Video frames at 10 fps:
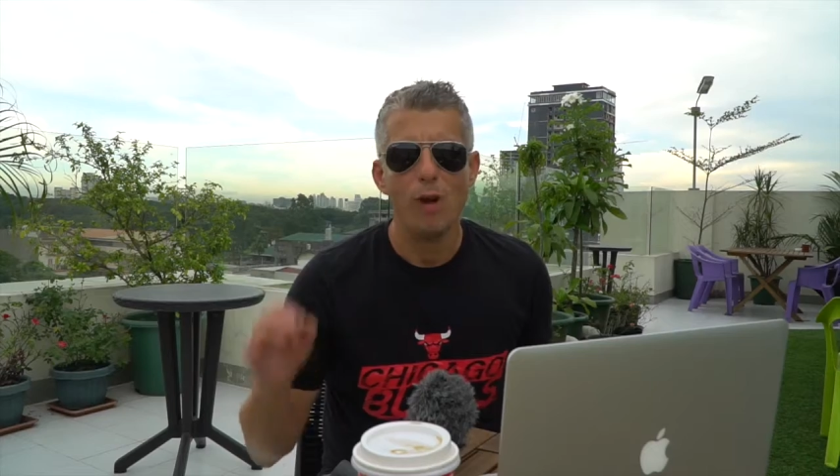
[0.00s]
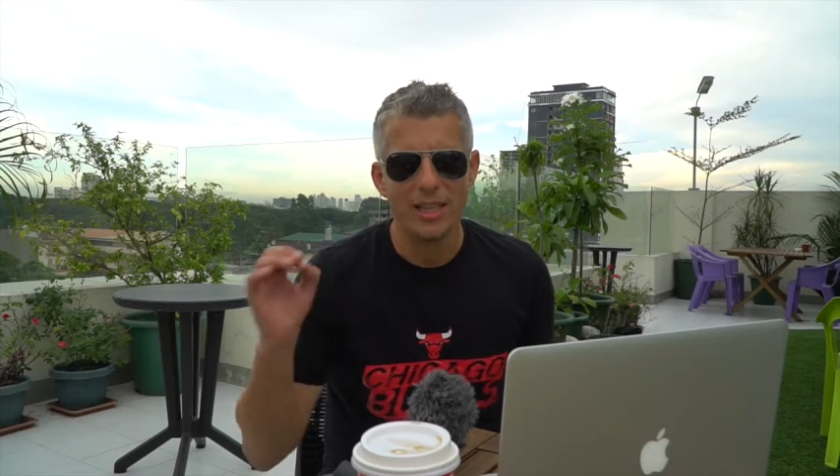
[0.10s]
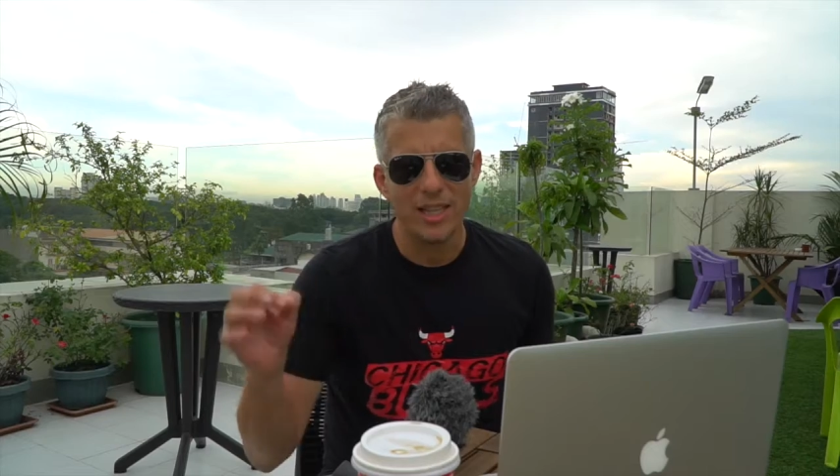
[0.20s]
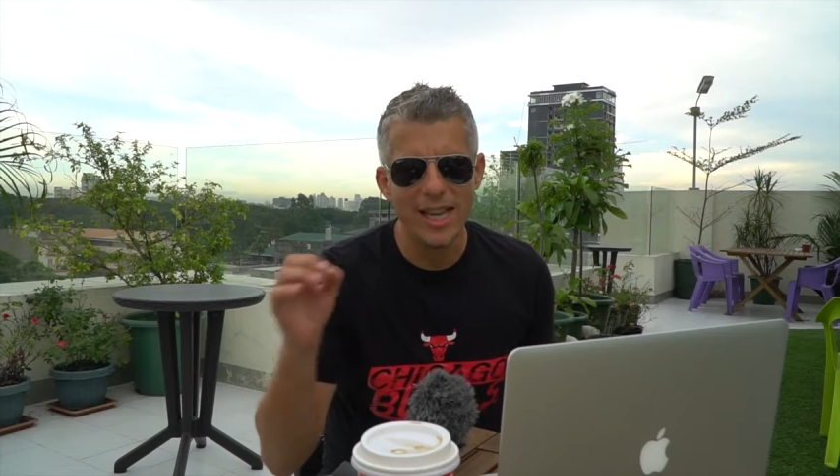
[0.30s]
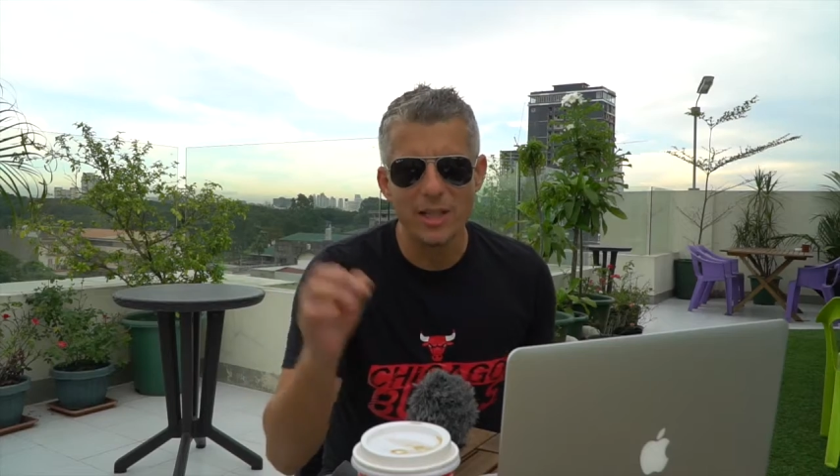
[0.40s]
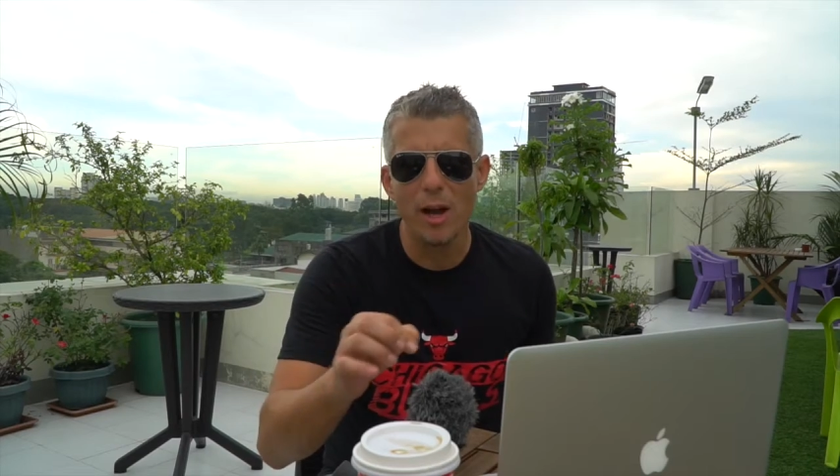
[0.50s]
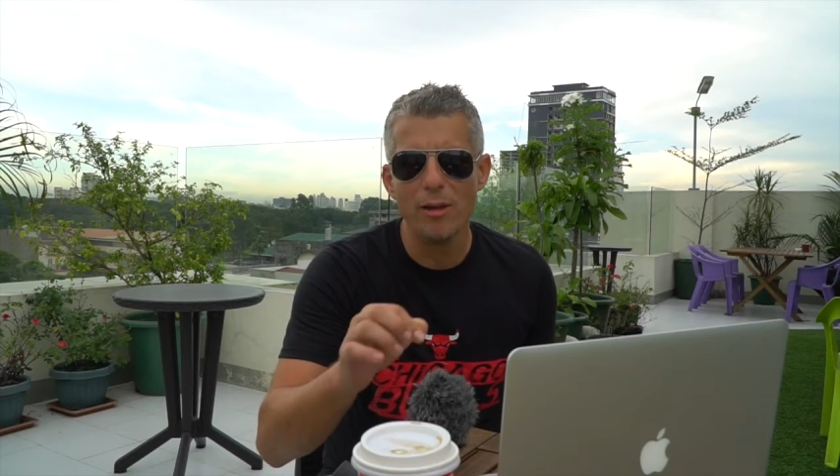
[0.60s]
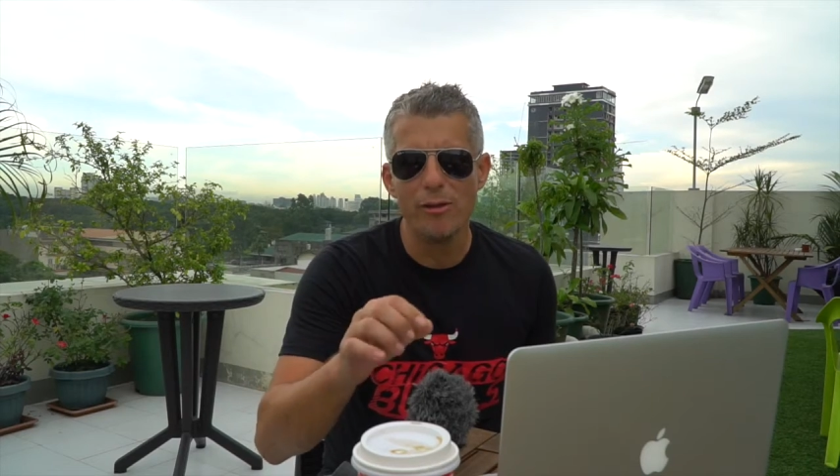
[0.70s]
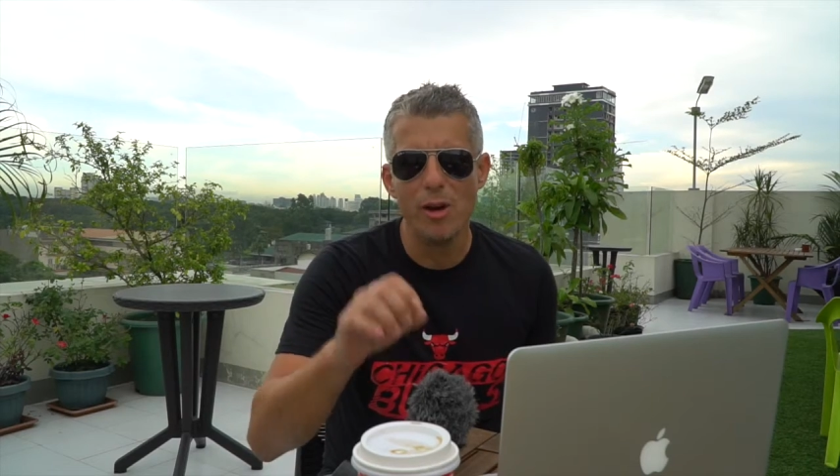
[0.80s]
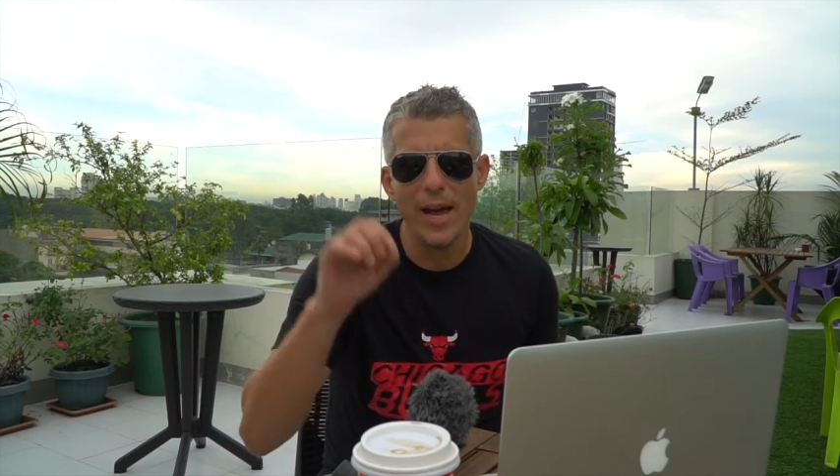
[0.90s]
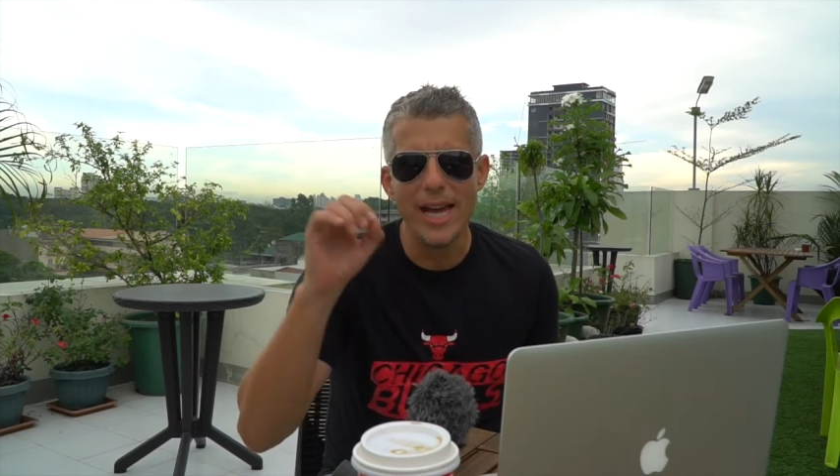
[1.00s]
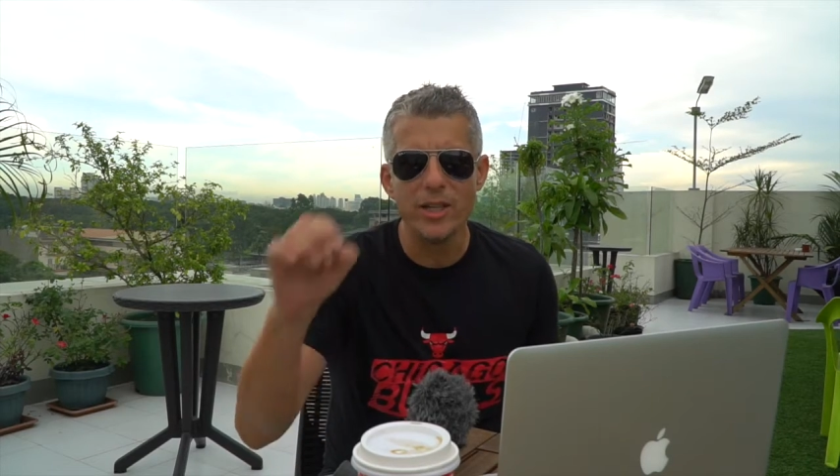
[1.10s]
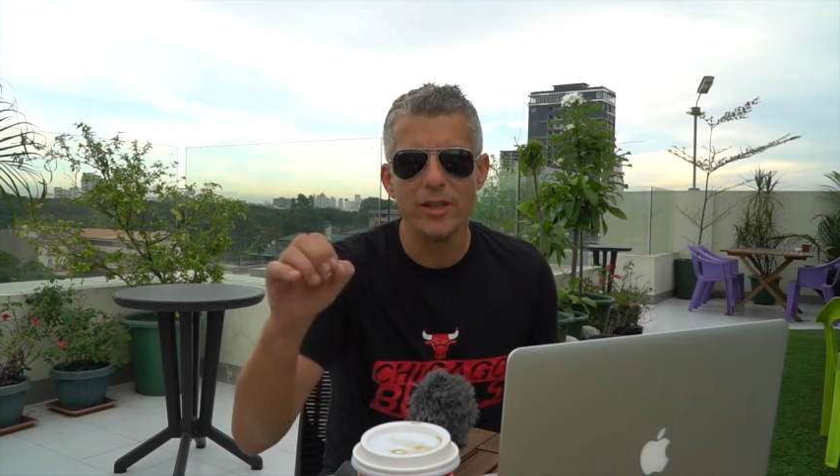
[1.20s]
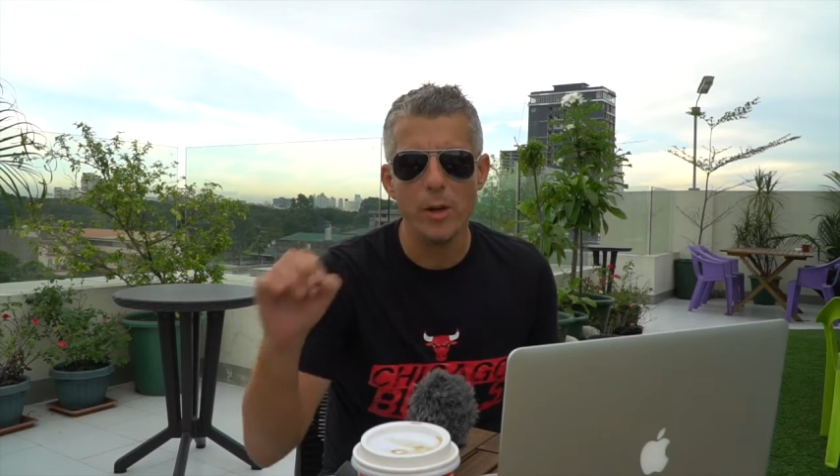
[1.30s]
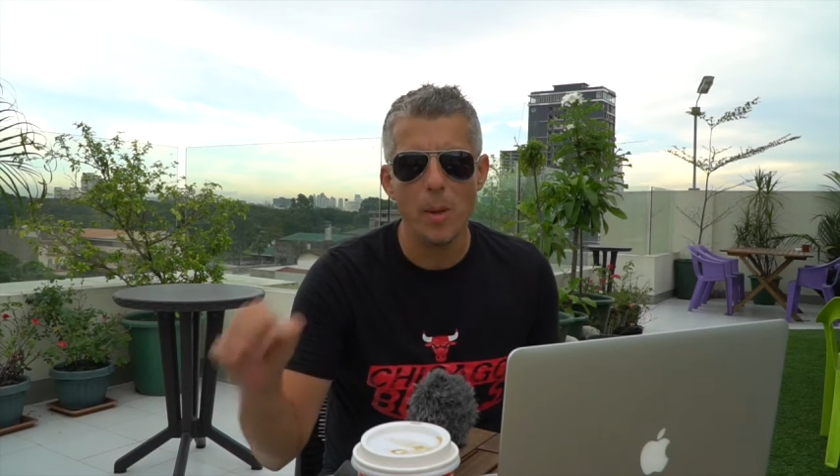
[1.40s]
Right, so let's go through
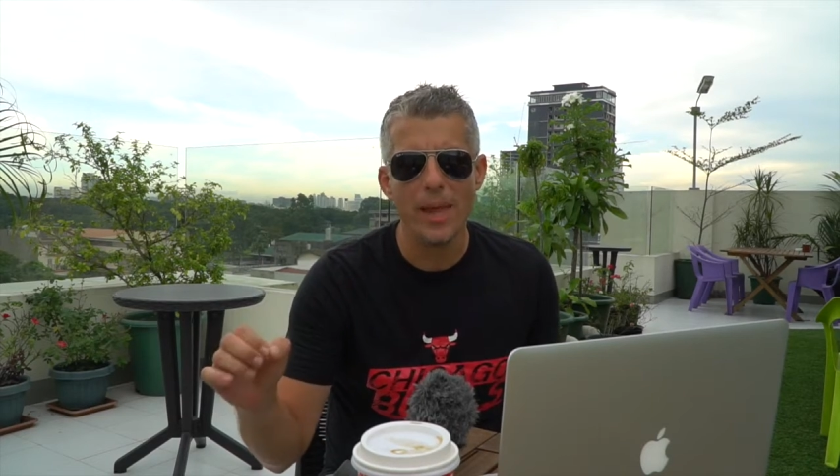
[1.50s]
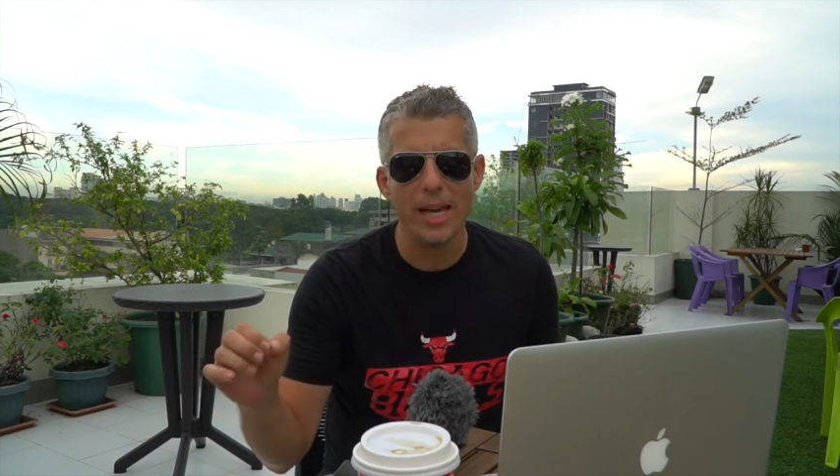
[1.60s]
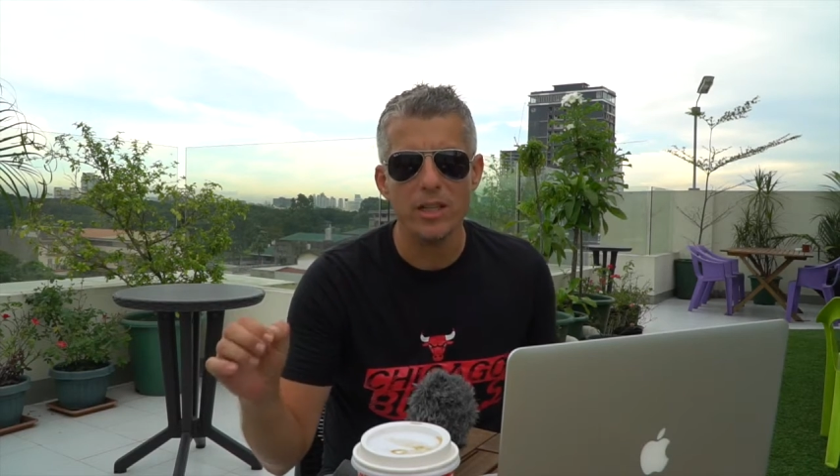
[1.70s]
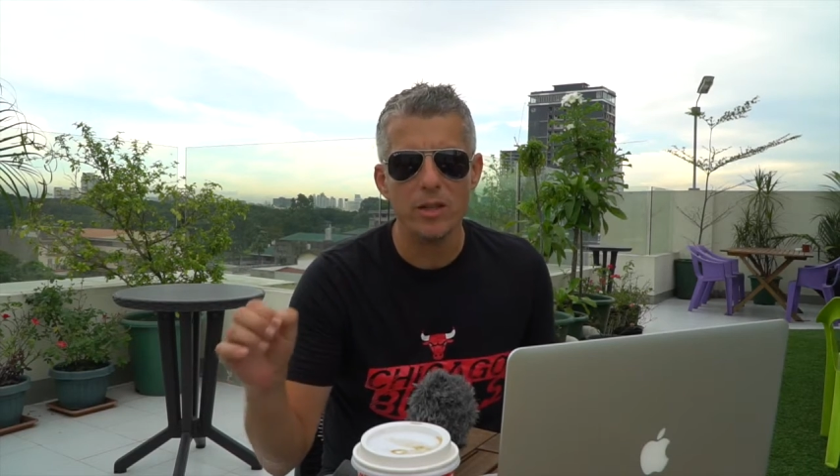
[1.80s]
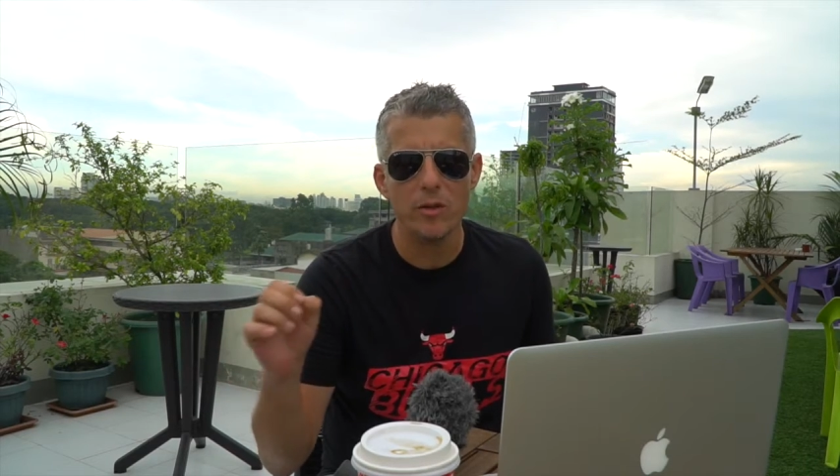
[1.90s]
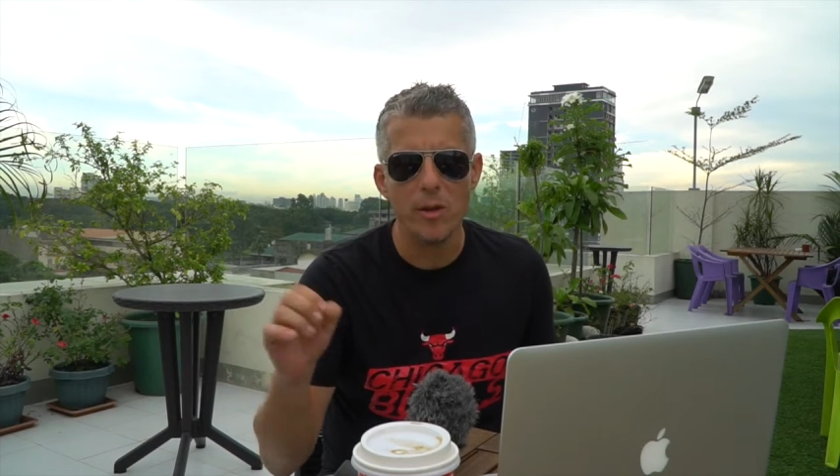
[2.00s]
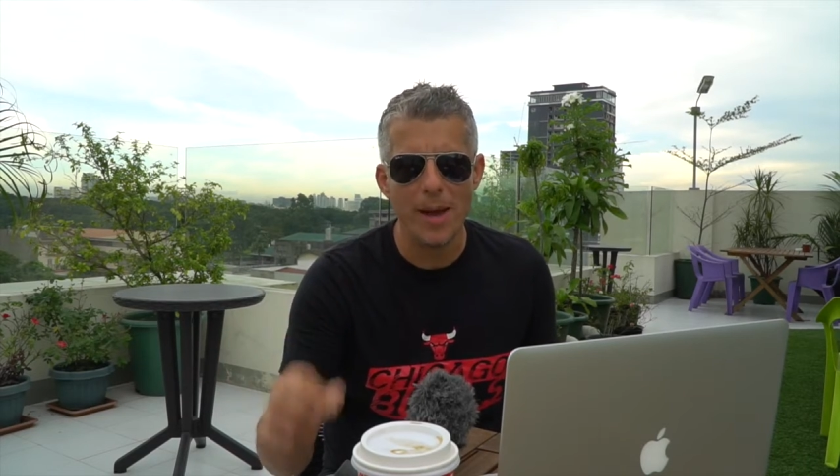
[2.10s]
each of the nominations for the